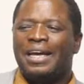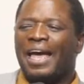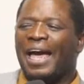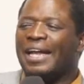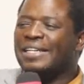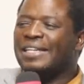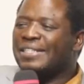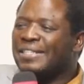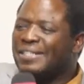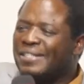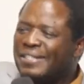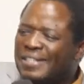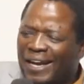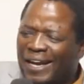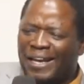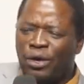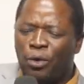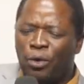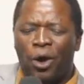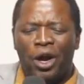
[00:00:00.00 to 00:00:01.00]
and
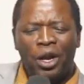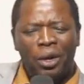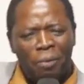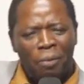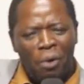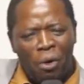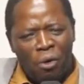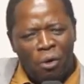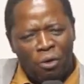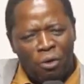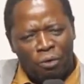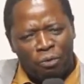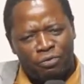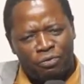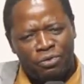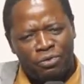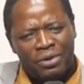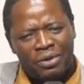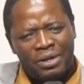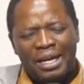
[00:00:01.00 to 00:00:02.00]
still you won't move,
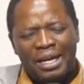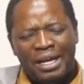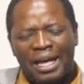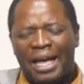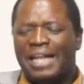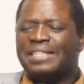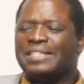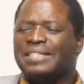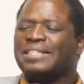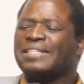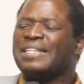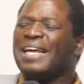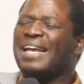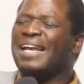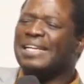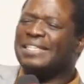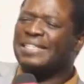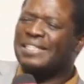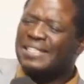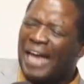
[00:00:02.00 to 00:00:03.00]
and still
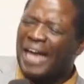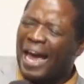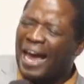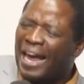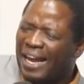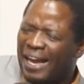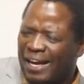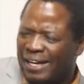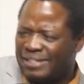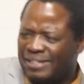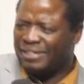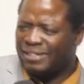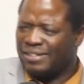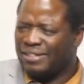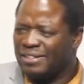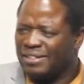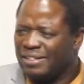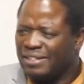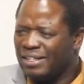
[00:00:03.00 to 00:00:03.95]
is silent.